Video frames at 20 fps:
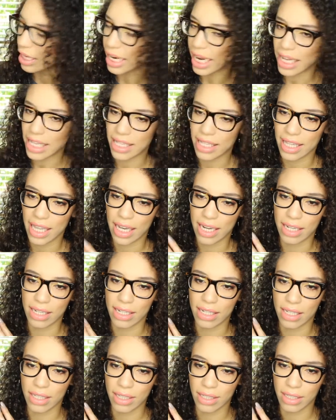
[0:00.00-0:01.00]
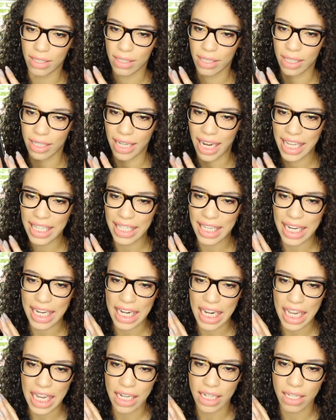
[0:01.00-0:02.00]
nice and
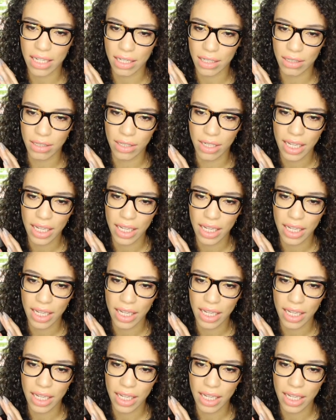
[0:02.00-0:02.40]
neat.